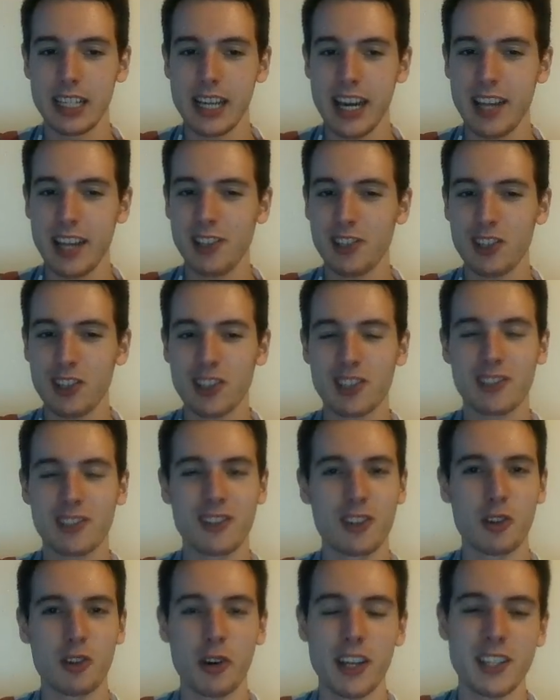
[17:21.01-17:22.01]
That's just
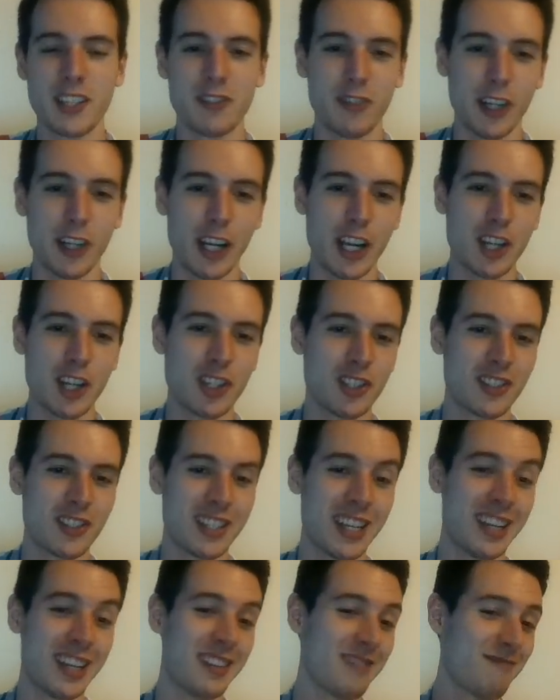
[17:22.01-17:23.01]
crazy variations,
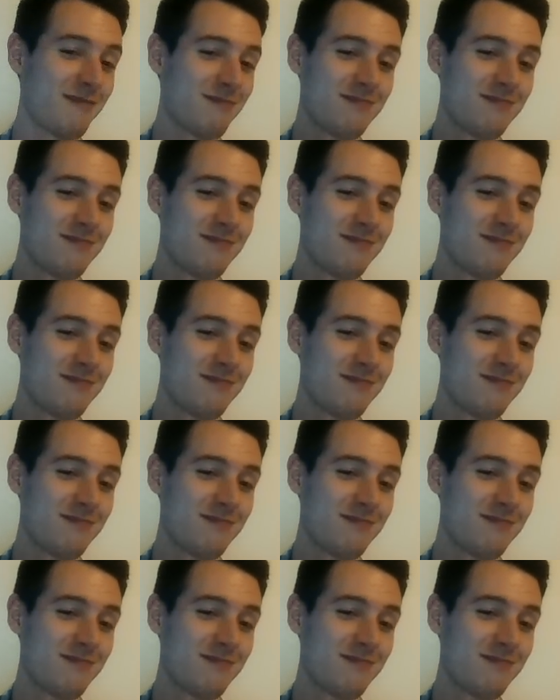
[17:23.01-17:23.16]
and